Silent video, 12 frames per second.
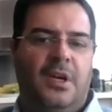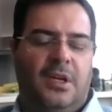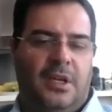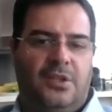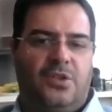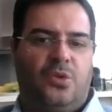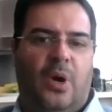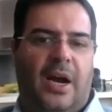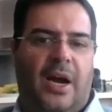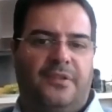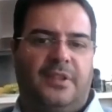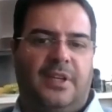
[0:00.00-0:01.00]

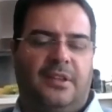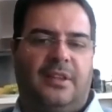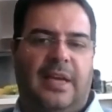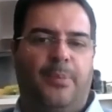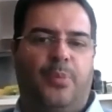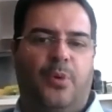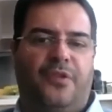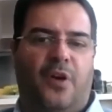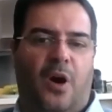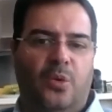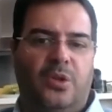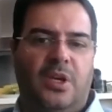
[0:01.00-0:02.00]

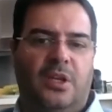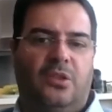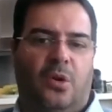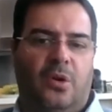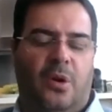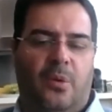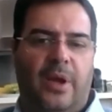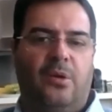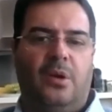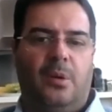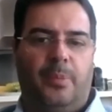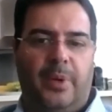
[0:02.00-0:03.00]
audit on a
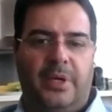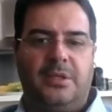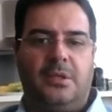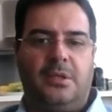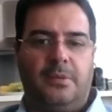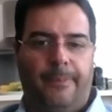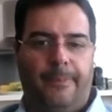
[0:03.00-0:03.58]
regular basis.